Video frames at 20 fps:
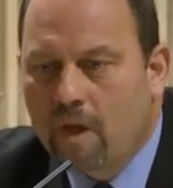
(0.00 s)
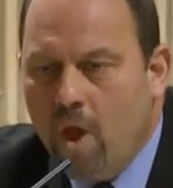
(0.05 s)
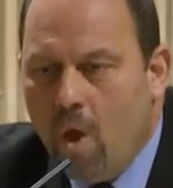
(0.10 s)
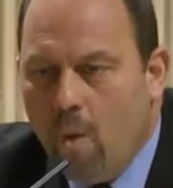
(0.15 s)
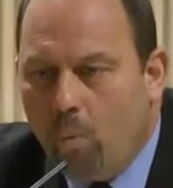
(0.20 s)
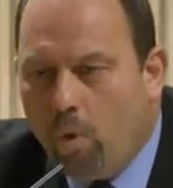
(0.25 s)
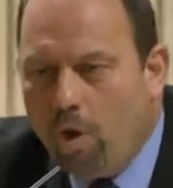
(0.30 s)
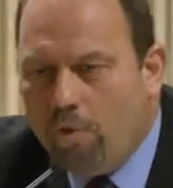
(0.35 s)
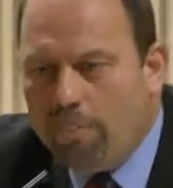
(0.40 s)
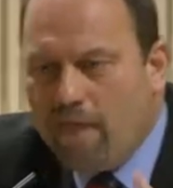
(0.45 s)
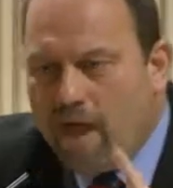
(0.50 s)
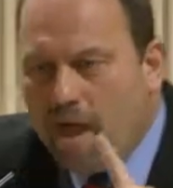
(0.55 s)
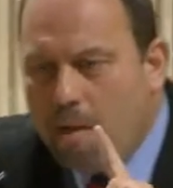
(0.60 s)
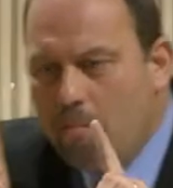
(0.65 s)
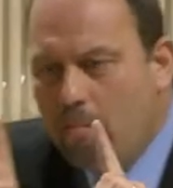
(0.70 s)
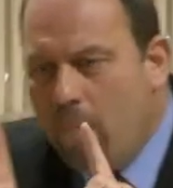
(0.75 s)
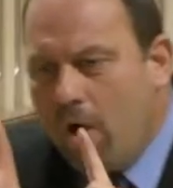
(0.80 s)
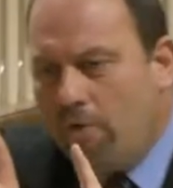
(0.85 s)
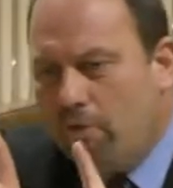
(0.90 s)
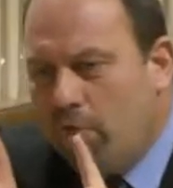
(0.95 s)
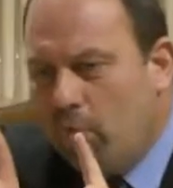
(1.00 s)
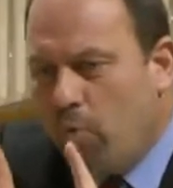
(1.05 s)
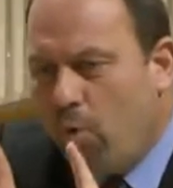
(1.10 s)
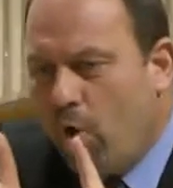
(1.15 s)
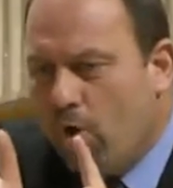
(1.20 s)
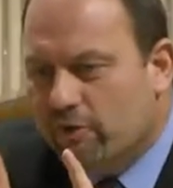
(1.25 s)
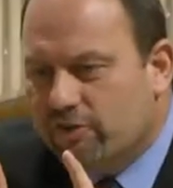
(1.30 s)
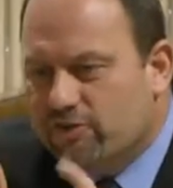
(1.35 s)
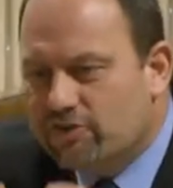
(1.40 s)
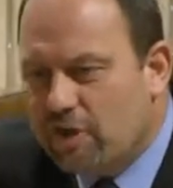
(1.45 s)
What that mother
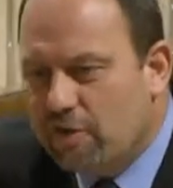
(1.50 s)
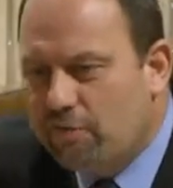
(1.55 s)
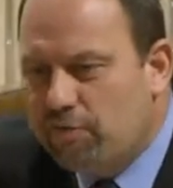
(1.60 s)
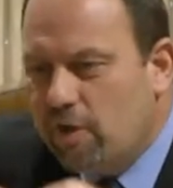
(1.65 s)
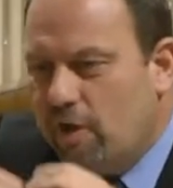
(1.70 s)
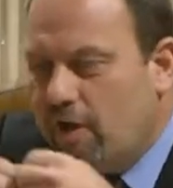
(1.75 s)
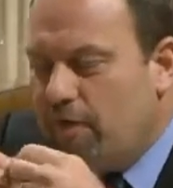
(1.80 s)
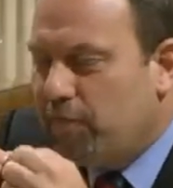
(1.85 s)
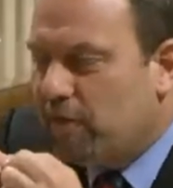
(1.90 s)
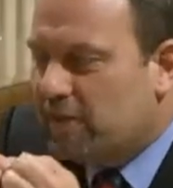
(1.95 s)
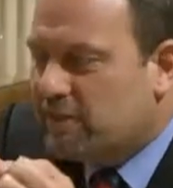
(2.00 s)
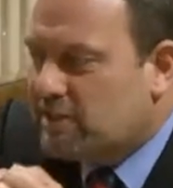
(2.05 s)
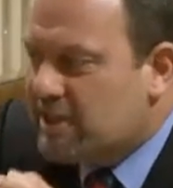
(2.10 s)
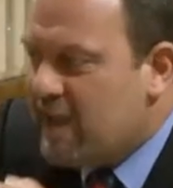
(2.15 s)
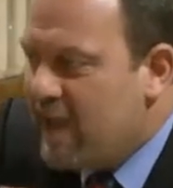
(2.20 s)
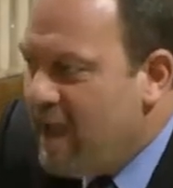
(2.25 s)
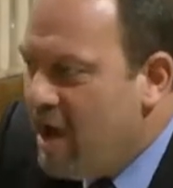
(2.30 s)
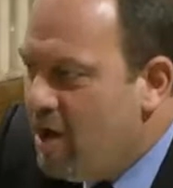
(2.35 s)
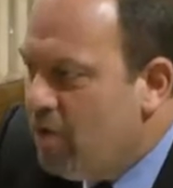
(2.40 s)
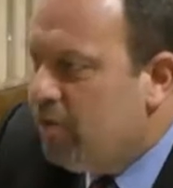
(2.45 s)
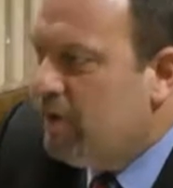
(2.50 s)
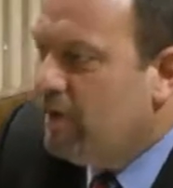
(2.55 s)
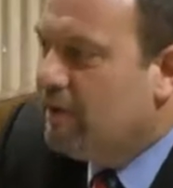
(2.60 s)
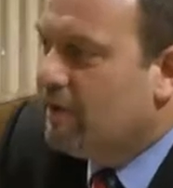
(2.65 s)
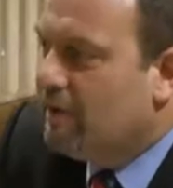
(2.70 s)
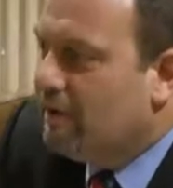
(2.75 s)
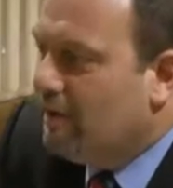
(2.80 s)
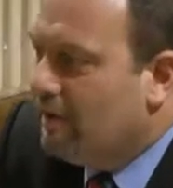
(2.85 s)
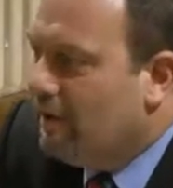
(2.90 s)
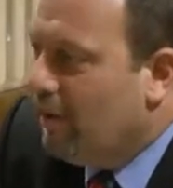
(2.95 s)
wants, if you tear
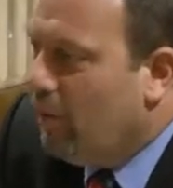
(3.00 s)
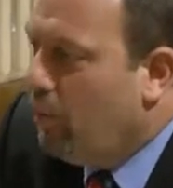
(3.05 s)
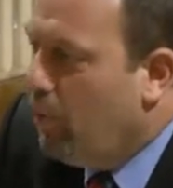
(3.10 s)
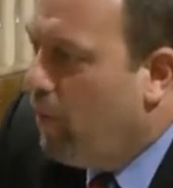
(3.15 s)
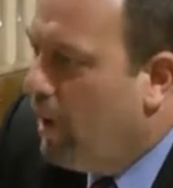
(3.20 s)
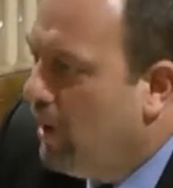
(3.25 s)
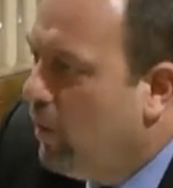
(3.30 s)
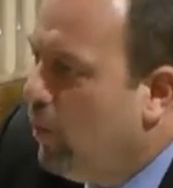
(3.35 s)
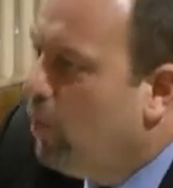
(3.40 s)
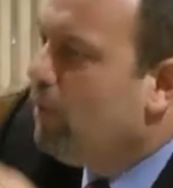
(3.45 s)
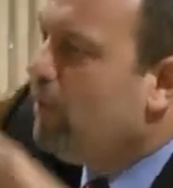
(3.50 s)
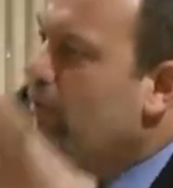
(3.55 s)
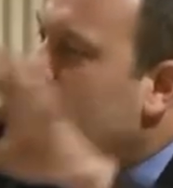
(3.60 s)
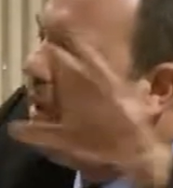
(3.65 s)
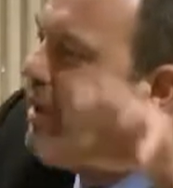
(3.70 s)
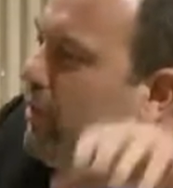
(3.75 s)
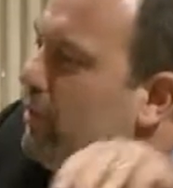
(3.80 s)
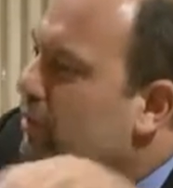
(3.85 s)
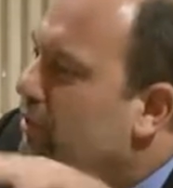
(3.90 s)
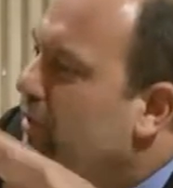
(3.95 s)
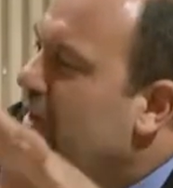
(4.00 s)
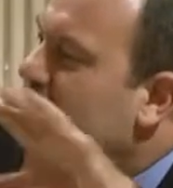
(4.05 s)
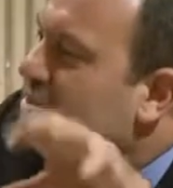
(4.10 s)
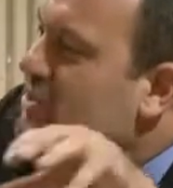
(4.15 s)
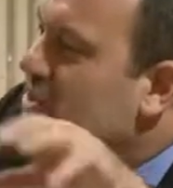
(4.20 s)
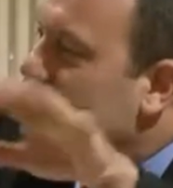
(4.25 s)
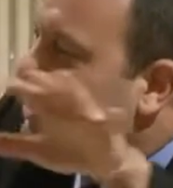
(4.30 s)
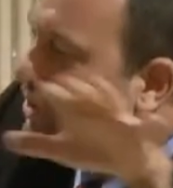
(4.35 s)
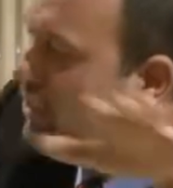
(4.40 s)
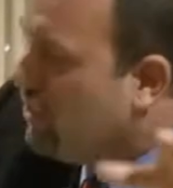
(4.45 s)
it away, all of the other things
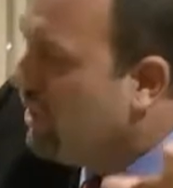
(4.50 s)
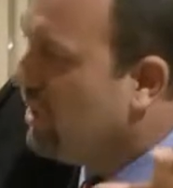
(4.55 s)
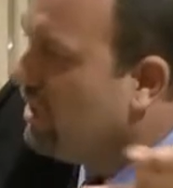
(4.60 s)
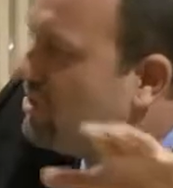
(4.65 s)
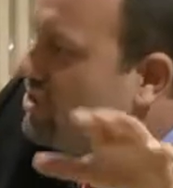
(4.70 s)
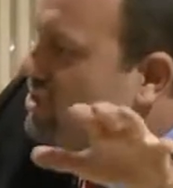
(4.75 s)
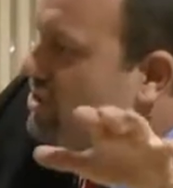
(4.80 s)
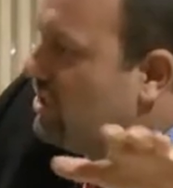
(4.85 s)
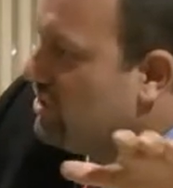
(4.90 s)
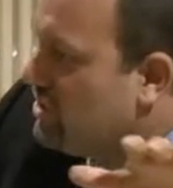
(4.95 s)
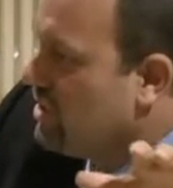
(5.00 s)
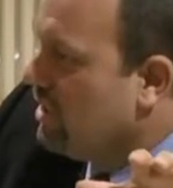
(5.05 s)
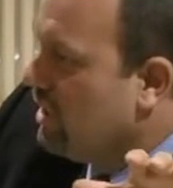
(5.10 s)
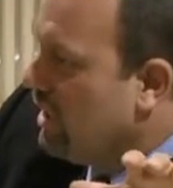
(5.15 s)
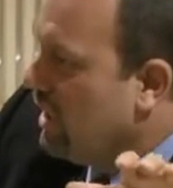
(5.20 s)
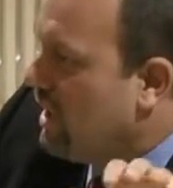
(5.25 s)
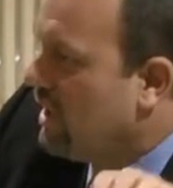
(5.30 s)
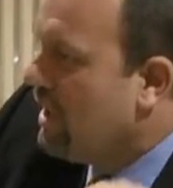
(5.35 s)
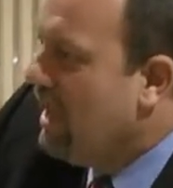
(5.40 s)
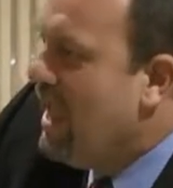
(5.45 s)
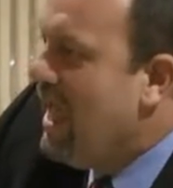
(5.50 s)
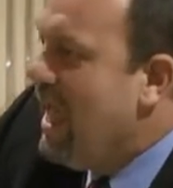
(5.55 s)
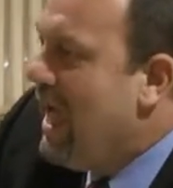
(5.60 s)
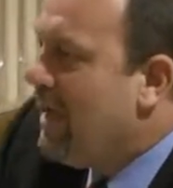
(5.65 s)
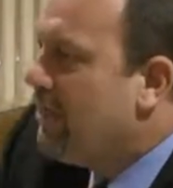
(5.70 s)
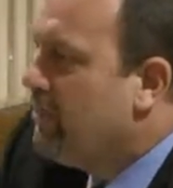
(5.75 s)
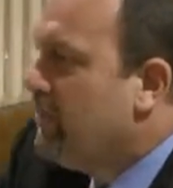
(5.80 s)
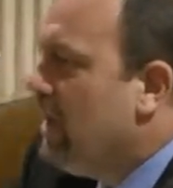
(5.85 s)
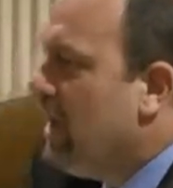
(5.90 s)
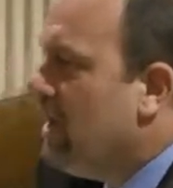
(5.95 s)
that she thinks she's going to get,
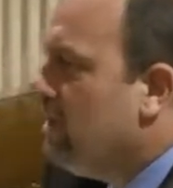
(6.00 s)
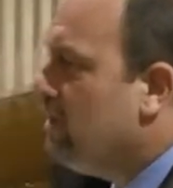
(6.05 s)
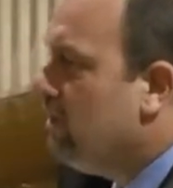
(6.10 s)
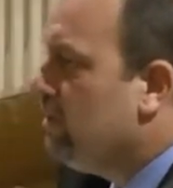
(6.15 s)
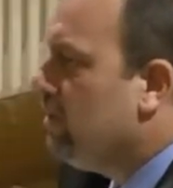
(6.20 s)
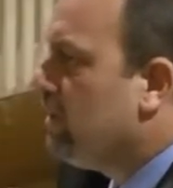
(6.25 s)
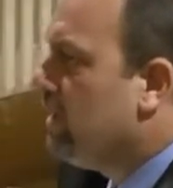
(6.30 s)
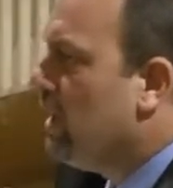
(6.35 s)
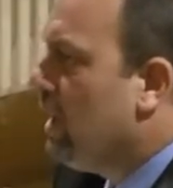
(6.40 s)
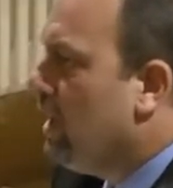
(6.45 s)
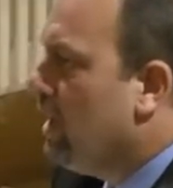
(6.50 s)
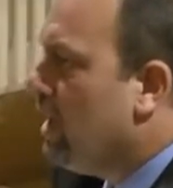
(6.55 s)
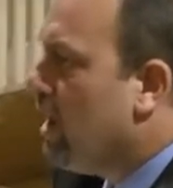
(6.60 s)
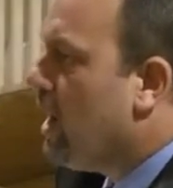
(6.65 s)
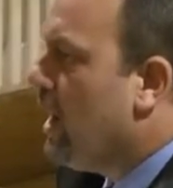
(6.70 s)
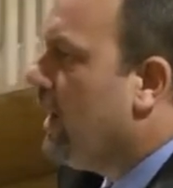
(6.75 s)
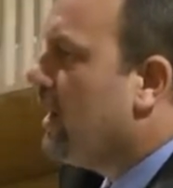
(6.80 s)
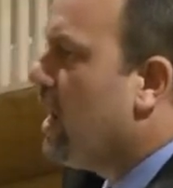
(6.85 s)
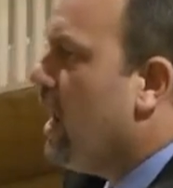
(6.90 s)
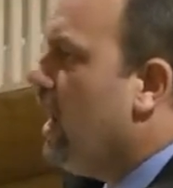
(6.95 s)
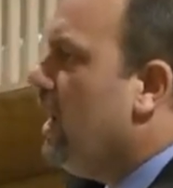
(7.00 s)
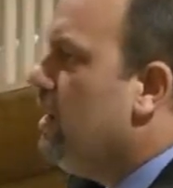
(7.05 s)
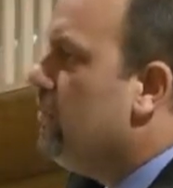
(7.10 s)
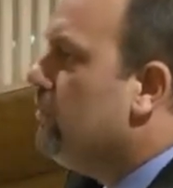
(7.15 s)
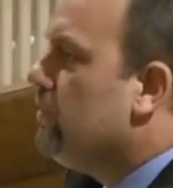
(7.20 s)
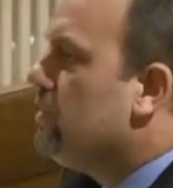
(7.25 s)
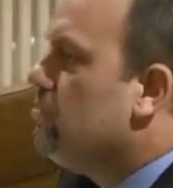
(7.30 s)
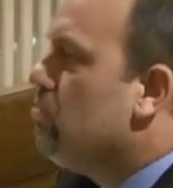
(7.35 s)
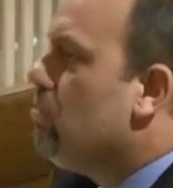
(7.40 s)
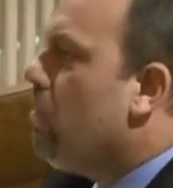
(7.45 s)
at the end of the day, I kind
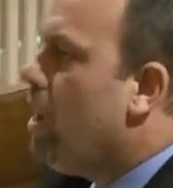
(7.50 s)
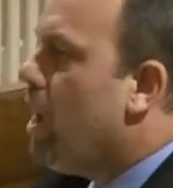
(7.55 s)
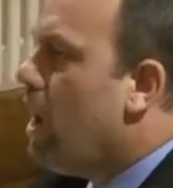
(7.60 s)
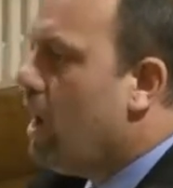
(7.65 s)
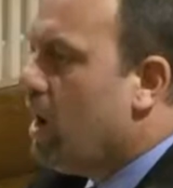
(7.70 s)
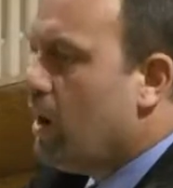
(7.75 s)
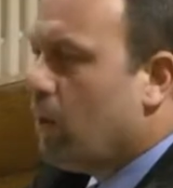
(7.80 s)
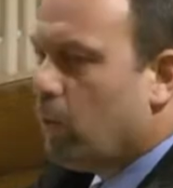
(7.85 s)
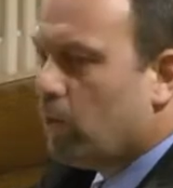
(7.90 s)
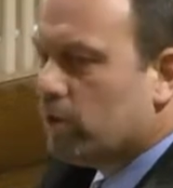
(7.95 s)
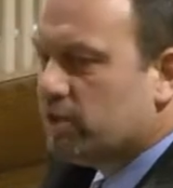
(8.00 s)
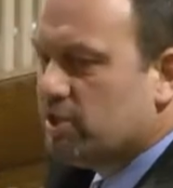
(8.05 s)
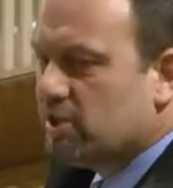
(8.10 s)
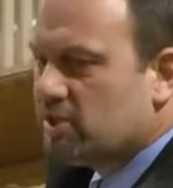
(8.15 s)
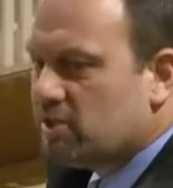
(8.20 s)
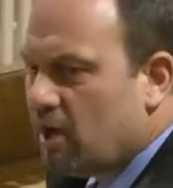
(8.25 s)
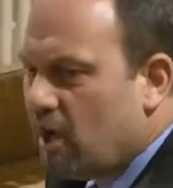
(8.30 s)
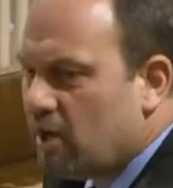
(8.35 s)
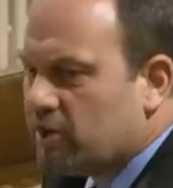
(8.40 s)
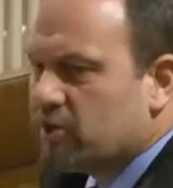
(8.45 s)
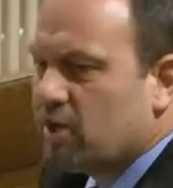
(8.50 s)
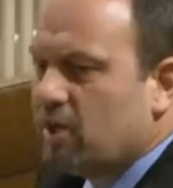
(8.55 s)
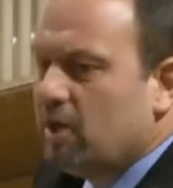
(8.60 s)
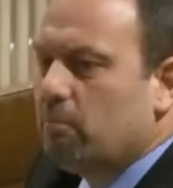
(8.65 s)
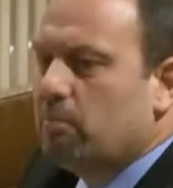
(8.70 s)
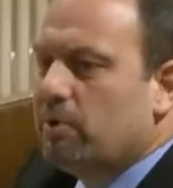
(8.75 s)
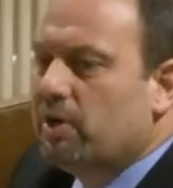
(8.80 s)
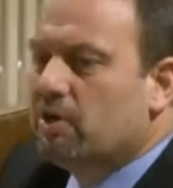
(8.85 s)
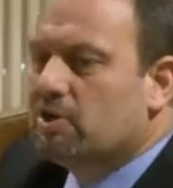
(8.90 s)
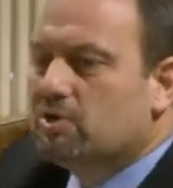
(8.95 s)
of admire what she's asking,
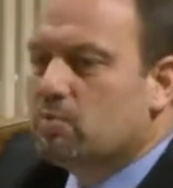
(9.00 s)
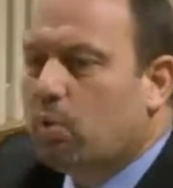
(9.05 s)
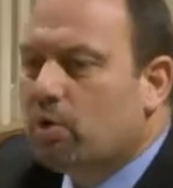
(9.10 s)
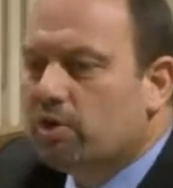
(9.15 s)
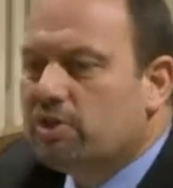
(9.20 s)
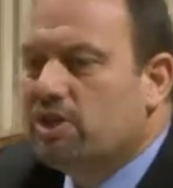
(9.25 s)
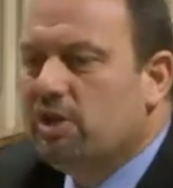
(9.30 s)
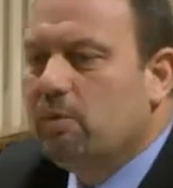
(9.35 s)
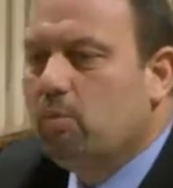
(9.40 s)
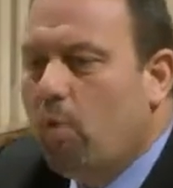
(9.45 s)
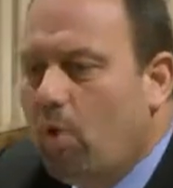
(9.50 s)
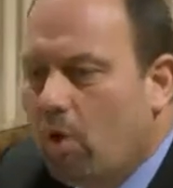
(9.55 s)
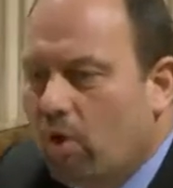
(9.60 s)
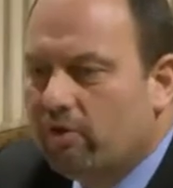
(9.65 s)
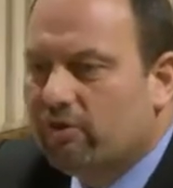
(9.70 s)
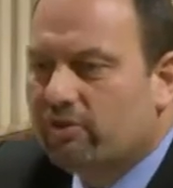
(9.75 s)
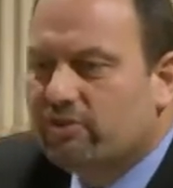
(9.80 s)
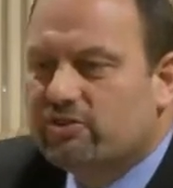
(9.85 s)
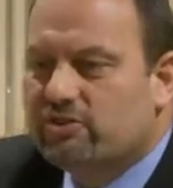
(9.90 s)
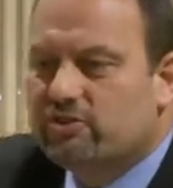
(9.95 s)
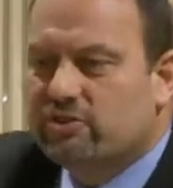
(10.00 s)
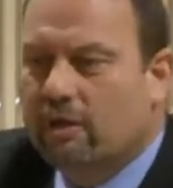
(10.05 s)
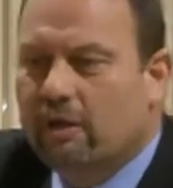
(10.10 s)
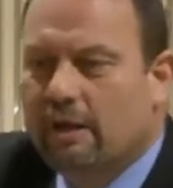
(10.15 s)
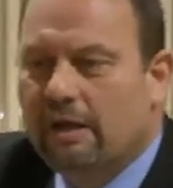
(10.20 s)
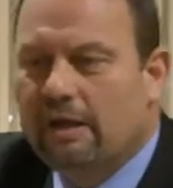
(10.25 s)
because what she wants